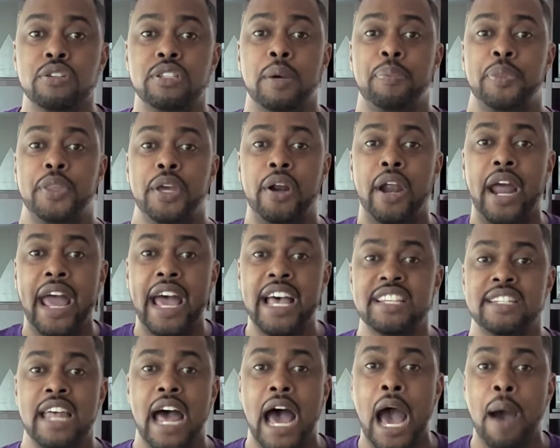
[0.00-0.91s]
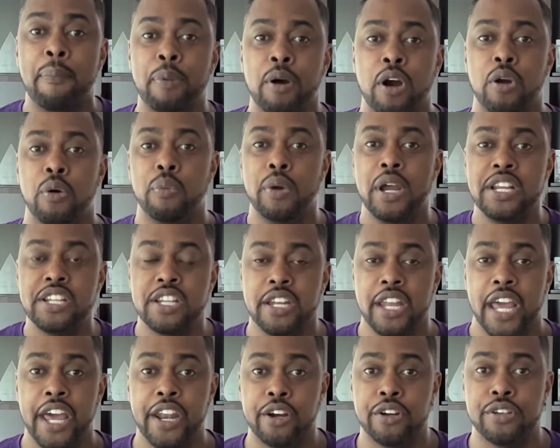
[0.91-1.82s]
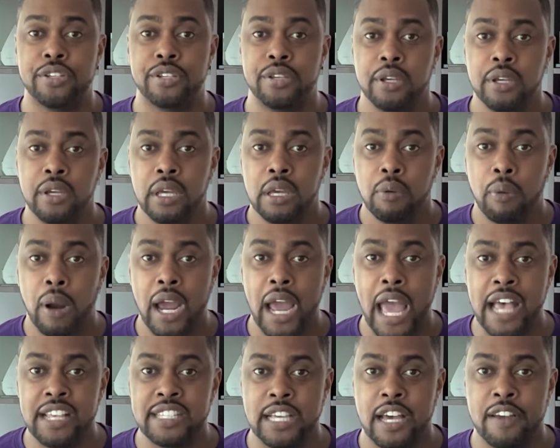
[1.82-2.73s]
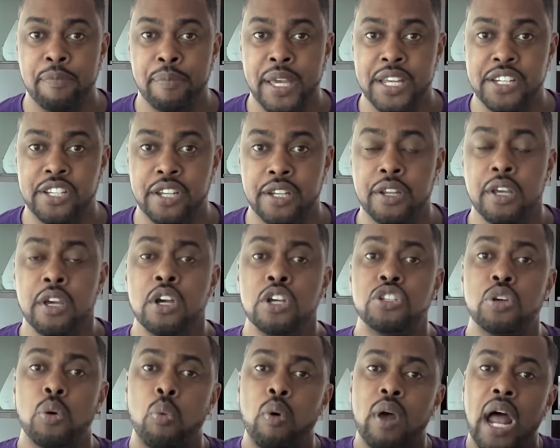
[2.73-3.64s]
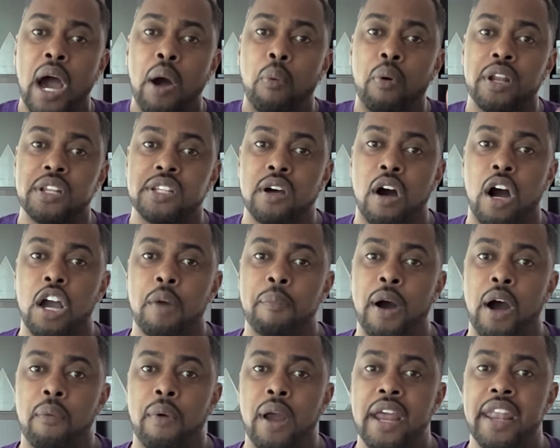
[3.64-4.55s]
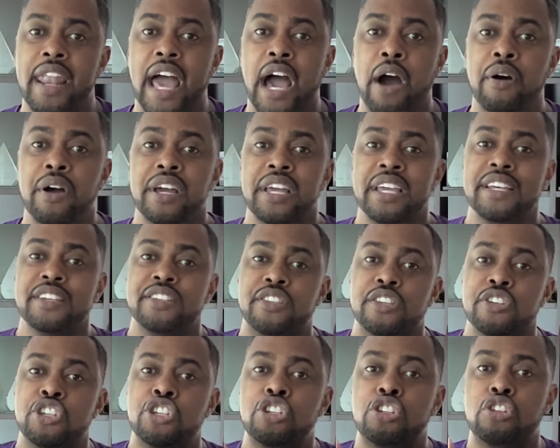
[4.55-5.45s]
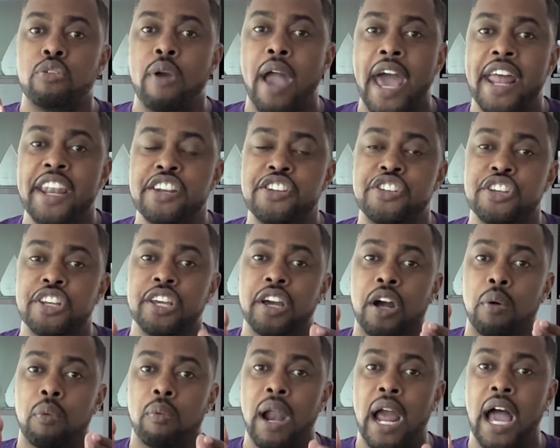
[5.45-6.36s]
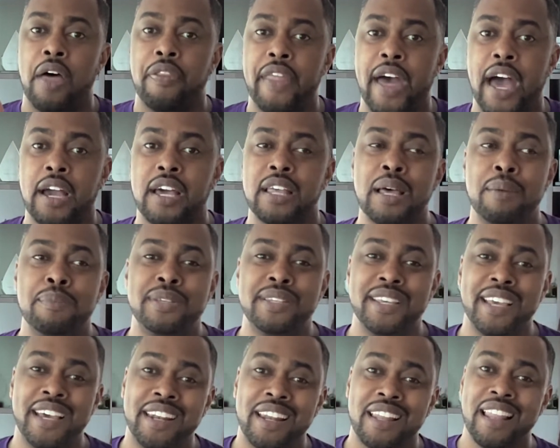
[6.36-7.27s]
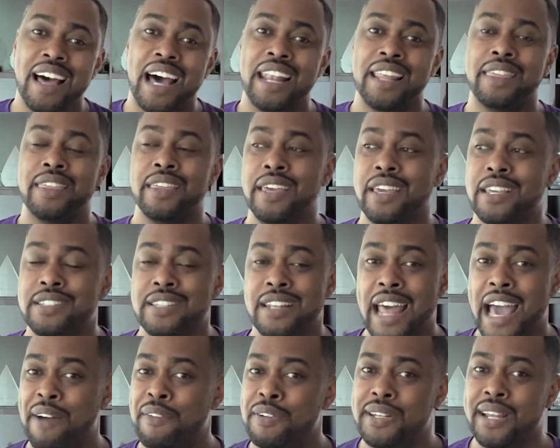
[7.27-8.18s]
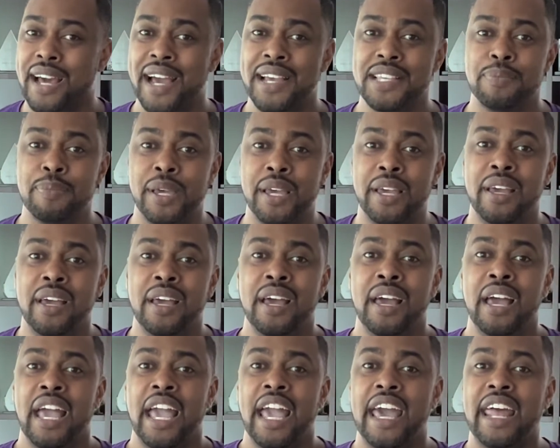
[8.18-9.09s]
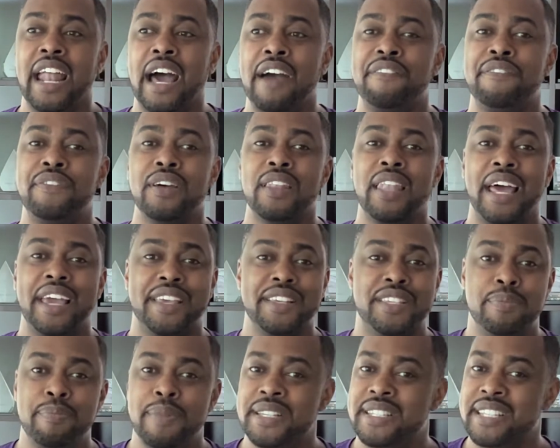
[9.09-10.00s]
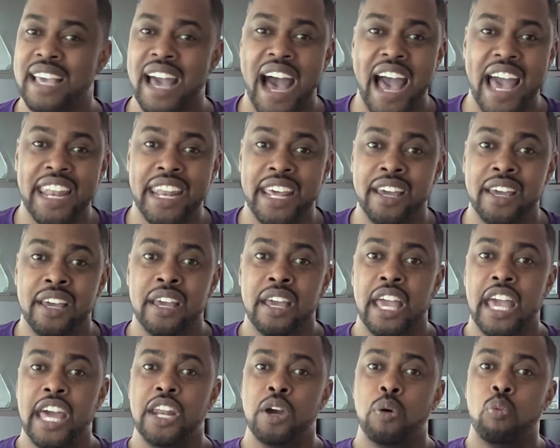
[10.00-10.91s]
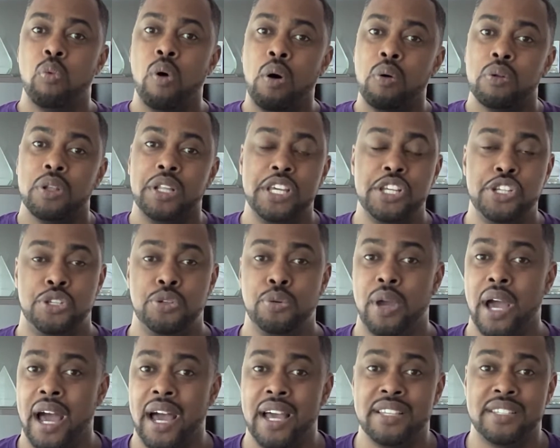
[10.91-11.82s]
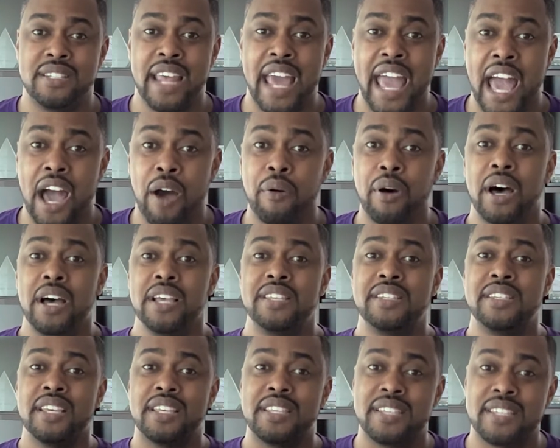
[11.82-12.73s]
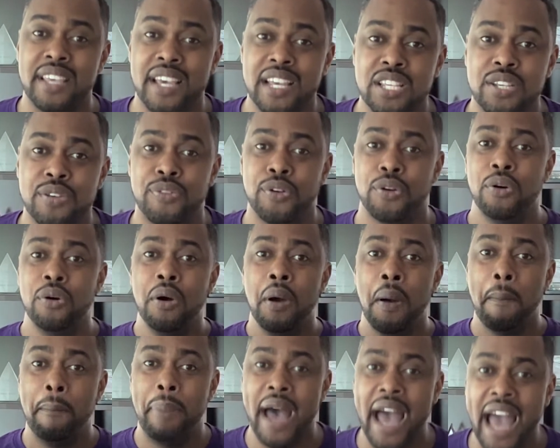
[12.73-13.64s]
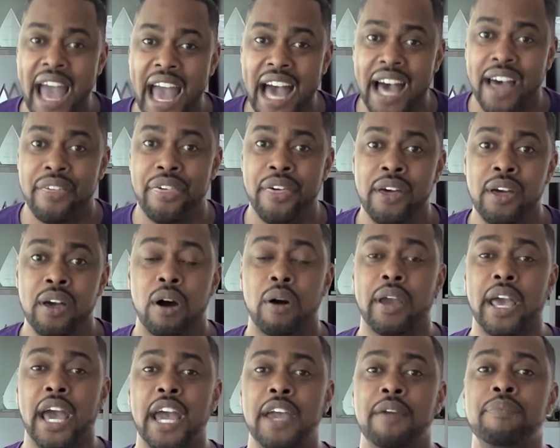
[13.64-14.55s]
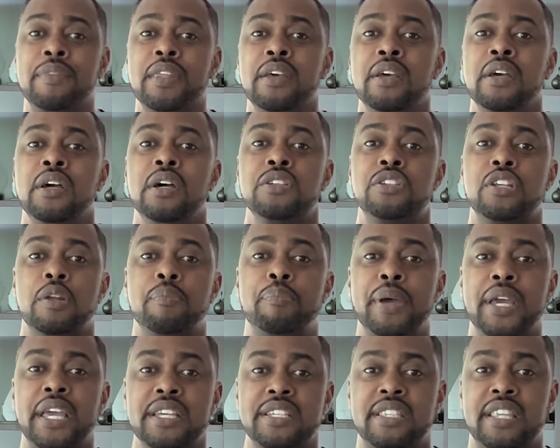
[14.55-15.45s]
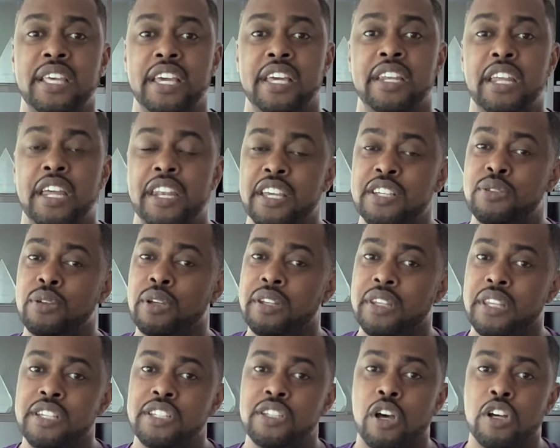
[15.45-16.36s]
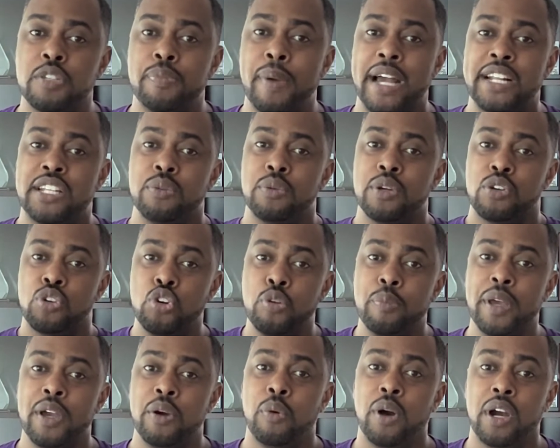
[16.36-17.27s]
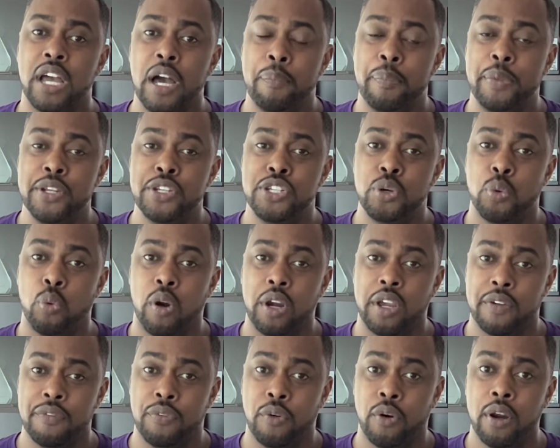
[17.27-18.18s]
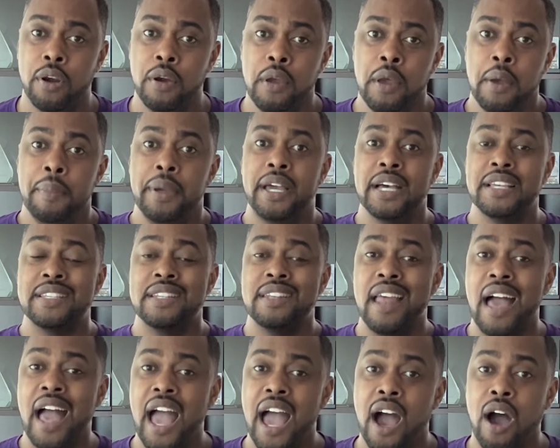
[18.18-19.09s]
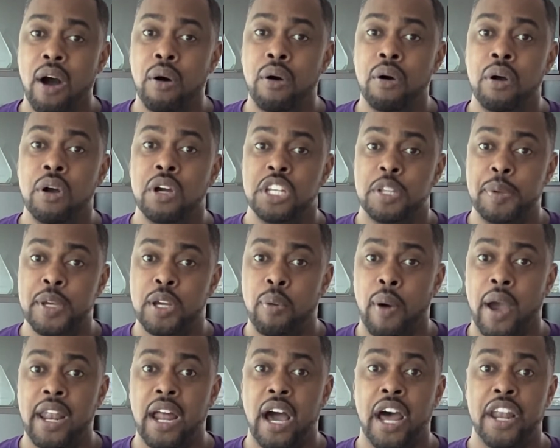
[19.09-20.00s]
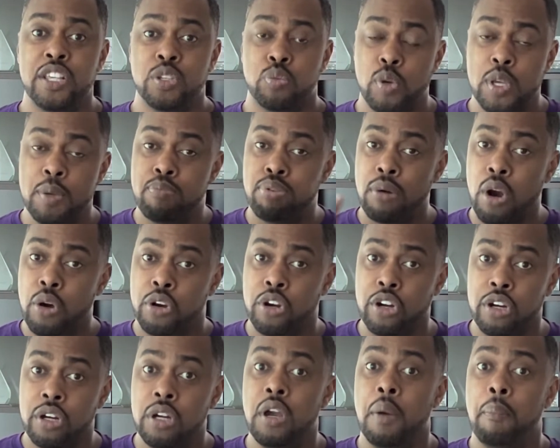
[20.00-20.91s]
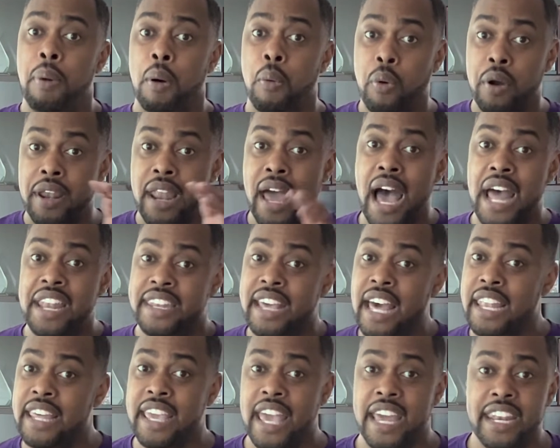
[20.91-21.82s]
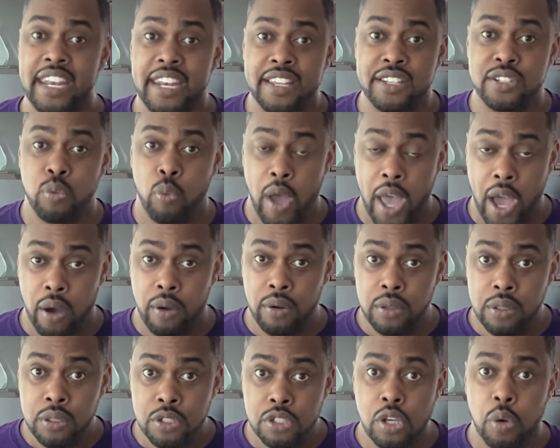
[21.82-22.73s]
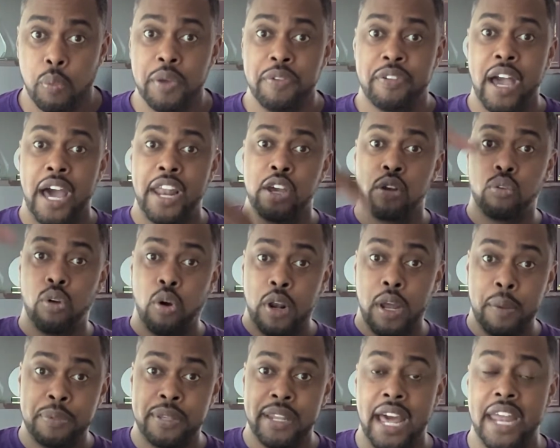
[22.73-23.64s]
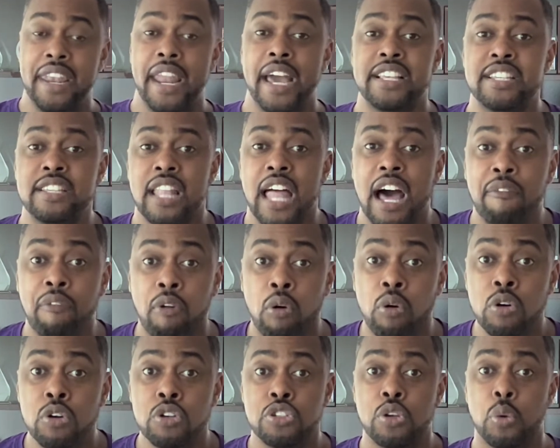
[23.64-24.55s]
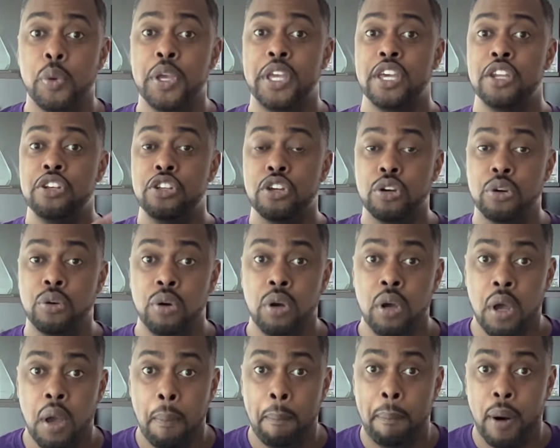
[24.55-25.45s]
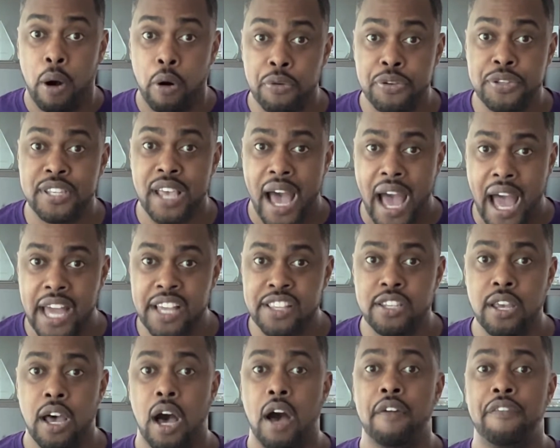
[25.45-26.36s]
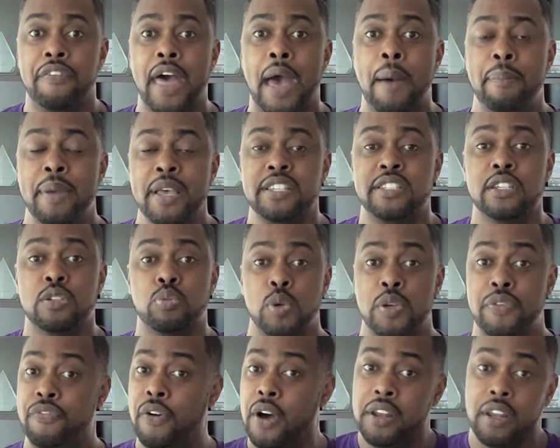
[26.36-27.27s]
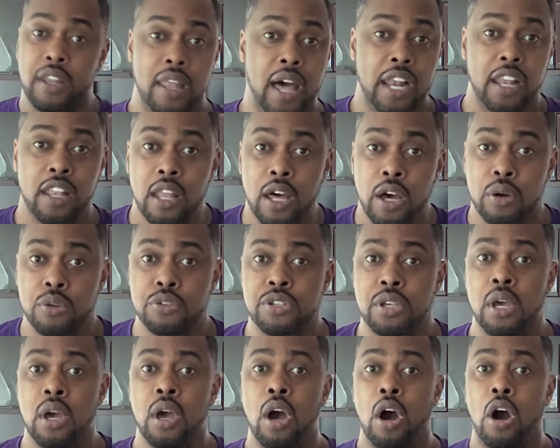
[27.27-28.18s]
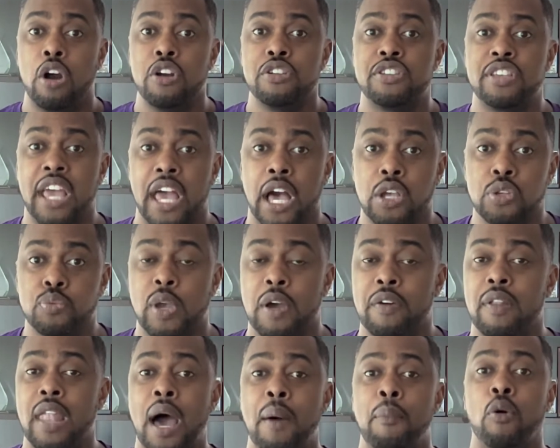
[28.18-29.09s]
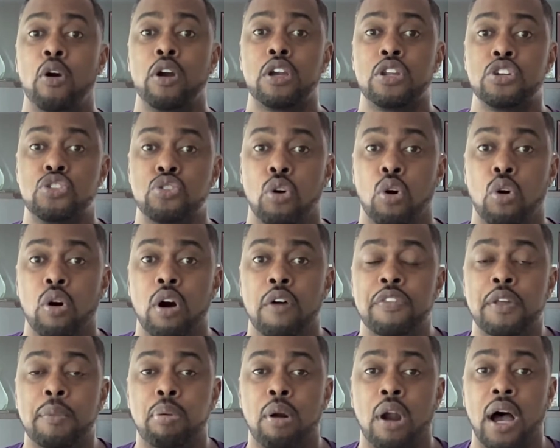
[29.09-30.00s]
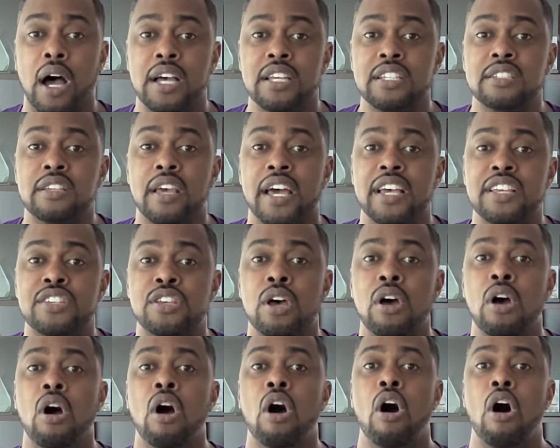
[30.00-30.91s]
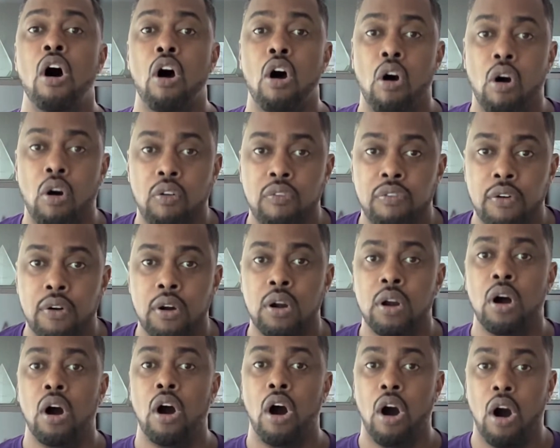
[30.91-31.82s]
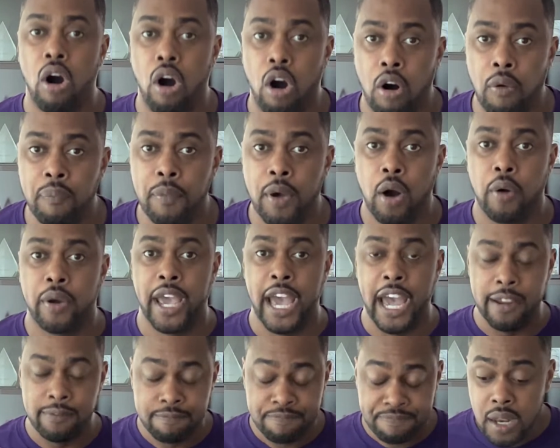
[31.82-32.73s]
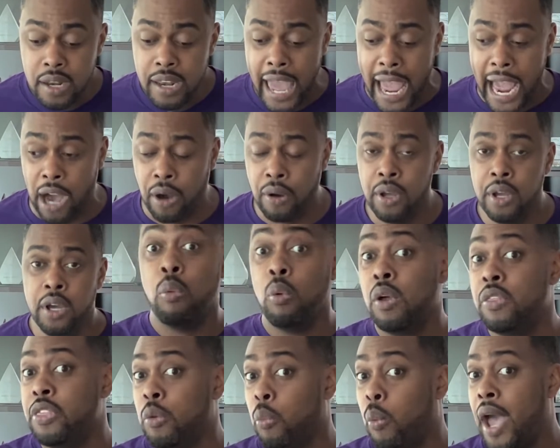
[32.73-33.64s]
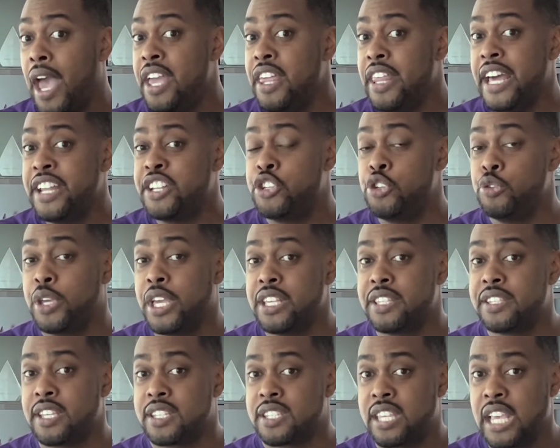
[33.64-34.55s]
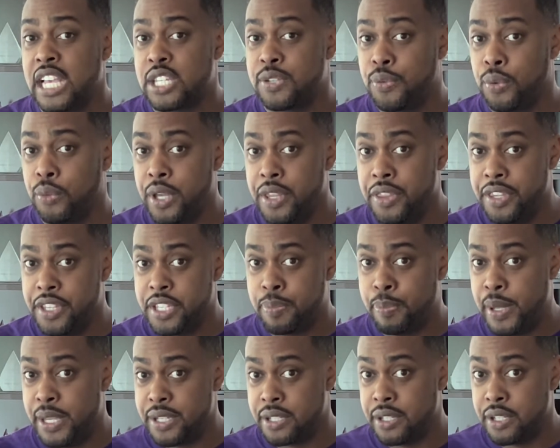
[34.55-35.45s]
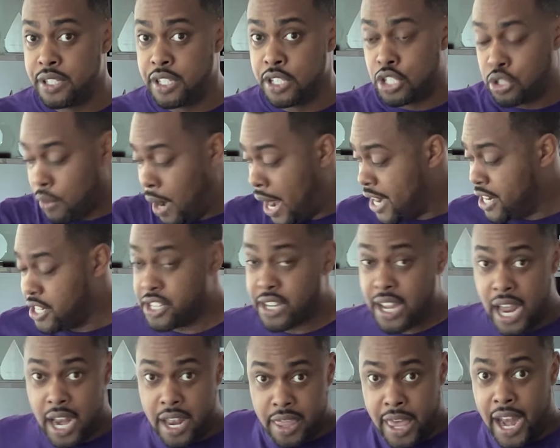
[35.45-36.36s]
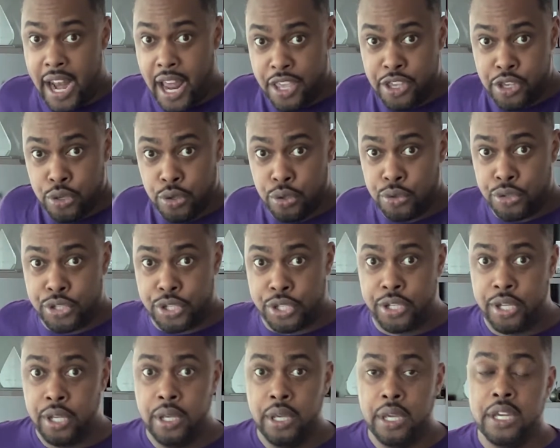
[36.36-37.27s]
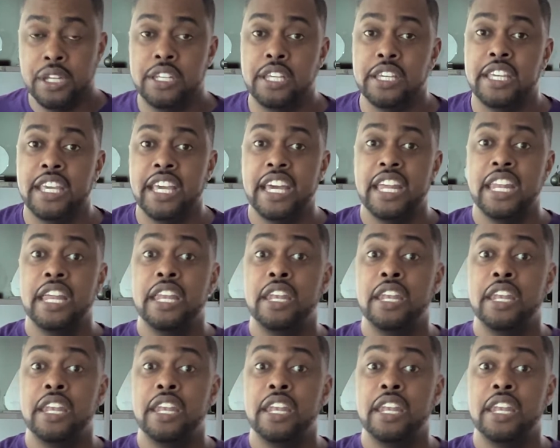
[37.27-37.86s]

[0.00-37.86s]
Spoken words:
up there as top originators, right? As I've mentioned. So what I want to talk about right now is the strategy around that, because I'm seeing a lot of things in advertisement and I feel like it's misguided and it won't lead you guys down a successful path, okay? So the biggest thing, and this goes back to recruitment and what companies you're working for, because now, to be quite honest, we broker, but we're non-delegated as well. So we've kind of grown up to that next level so we can do both sides of that business. We fund a lot of loans ourselves. We have a lot more control of the process overall. Okay, now, the way that you get successful in this business, the strategy that I used to get,